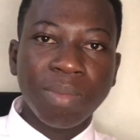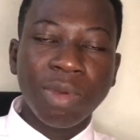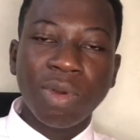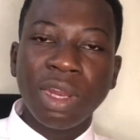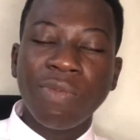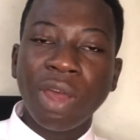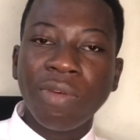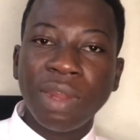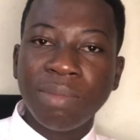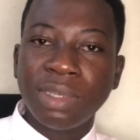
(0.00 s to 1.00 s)
because one
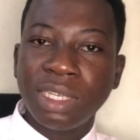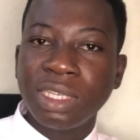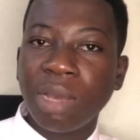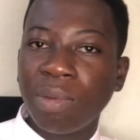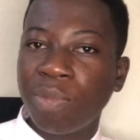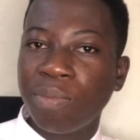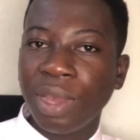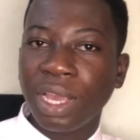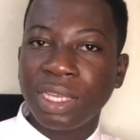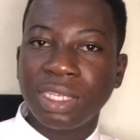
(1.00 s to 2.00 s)
of the mistakes that people
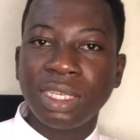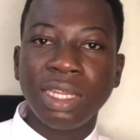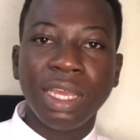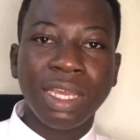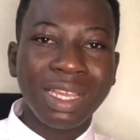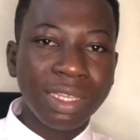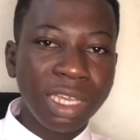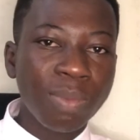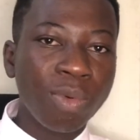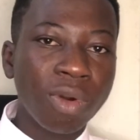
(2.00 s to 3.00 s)
make is they
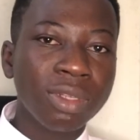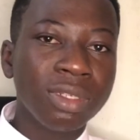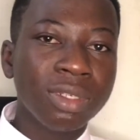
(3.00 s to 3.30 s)
keep on